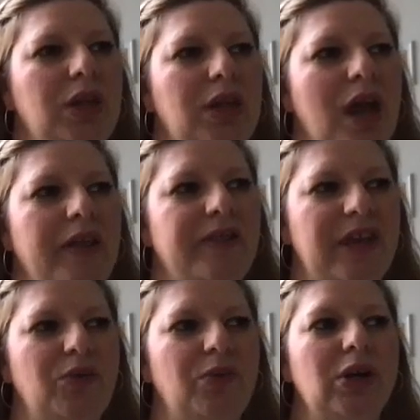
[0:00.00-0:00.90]
I
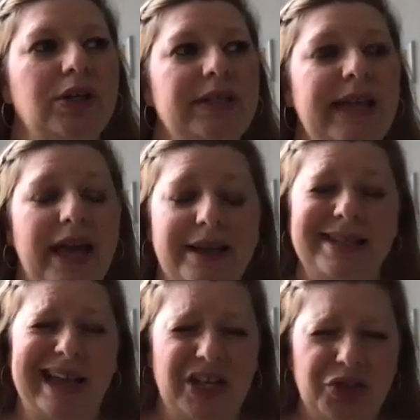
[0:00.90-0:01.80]
think we are tech
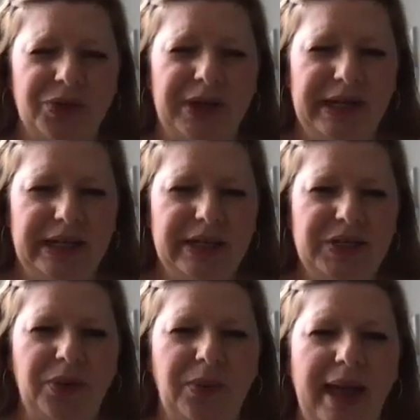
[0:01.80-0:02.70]
saturated.
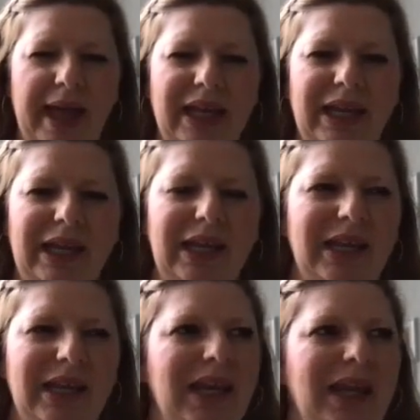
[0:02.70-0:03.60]
So
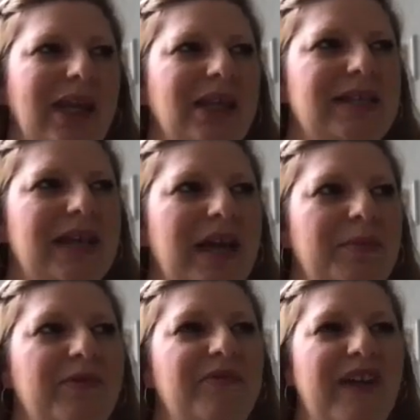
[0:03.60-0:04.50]
any type
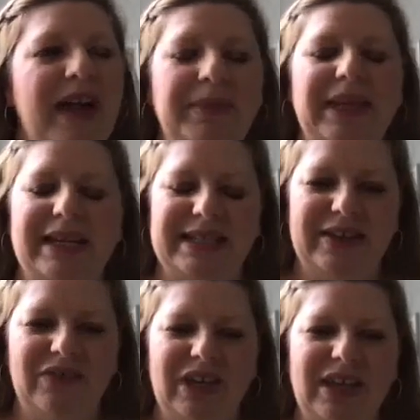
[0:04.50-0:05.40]
of family
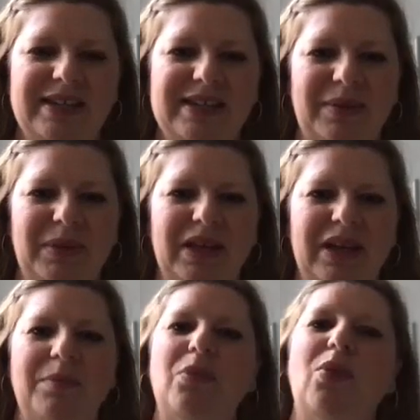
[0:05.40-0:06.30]
activities that
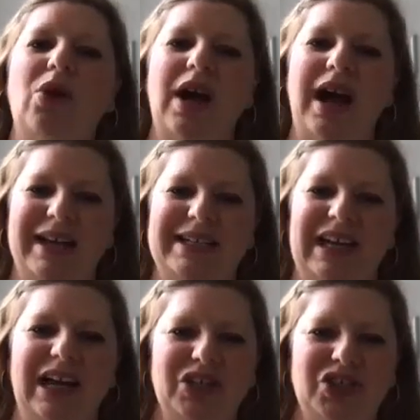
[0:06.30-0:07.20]
become more high
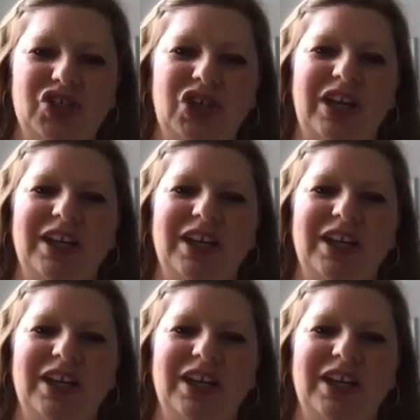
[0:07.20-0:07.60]
touch.